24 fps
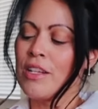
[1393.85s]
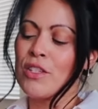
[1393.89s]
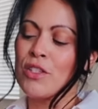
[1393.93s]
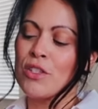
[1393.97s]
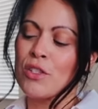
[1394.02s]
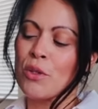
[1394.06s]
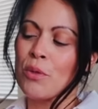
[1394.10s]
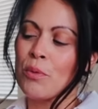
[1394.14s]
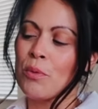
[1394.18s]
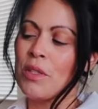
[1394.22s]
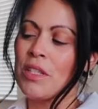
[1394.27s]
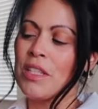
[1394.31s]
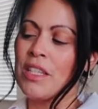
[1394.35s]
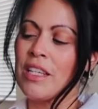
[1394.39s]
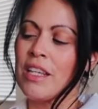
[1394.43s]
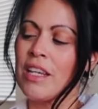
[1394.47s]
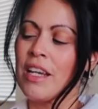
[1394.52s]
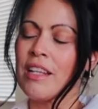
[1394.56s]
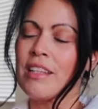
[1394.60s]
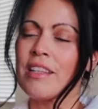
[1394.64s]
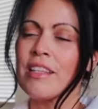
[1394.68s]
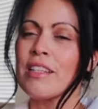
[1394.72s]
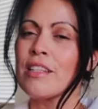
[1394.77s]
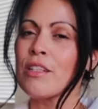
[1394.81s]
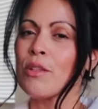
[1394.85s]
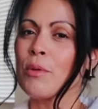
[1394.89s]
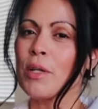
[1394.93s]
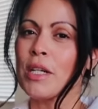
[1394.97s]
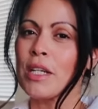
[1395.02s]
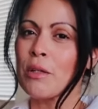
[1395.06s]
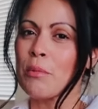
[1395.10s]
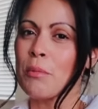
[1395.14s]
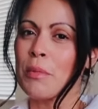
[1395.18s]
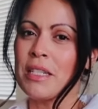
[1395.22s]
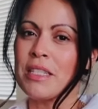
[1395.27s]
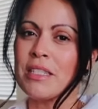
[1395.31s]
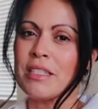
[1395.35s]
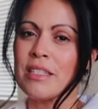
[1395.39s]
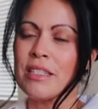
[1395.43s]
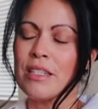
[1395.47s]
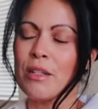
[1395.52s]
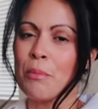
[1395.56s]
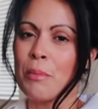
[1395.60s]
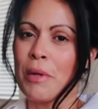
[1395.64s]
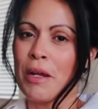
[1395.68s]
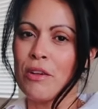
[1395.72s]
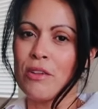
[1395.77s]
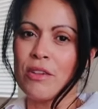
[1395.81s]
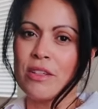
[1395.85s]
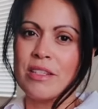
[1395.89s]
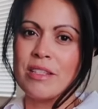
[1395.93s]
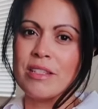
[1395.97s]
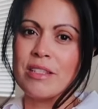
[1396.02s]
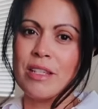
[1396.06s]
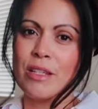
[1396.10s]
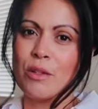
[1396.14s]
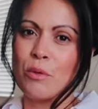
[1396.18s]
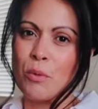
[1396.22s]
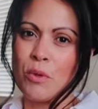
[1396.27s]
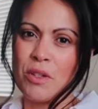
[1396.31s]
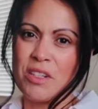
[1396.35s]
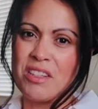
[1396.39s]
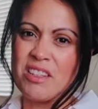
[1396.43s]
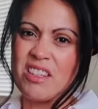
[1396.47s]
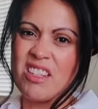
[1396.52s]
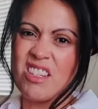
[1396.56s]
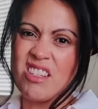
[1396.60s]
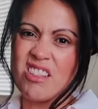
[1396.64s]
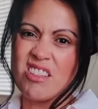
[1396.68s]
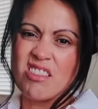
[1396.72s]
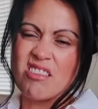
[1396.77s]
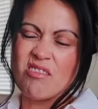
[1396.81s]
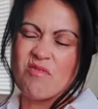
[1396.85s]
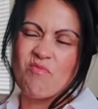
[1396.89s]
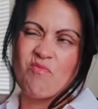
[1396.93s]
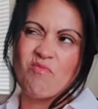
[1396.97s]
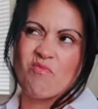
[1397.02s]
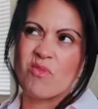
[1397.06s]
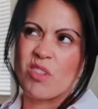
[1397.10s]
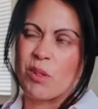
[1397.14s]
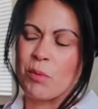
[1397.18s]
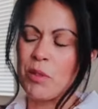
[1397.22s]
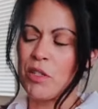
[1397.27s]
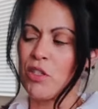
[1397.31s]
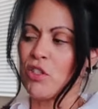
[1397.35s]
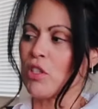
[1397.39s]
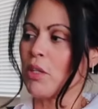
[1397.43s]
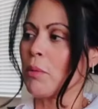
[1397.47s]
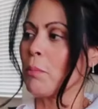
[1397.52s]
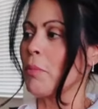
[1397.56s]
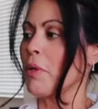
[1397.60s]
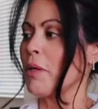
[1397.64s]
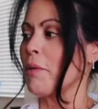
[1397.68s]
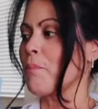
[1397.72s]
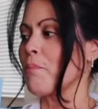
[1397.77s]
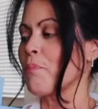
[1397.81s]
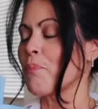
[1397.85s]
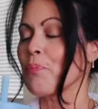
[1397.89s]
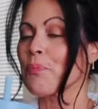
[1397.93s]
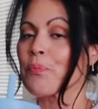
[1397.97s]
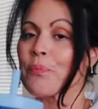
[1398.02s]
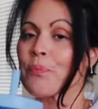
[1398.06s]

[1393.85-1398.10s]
So really, I think the recommended amount is like 1 of these. I'm not sure, but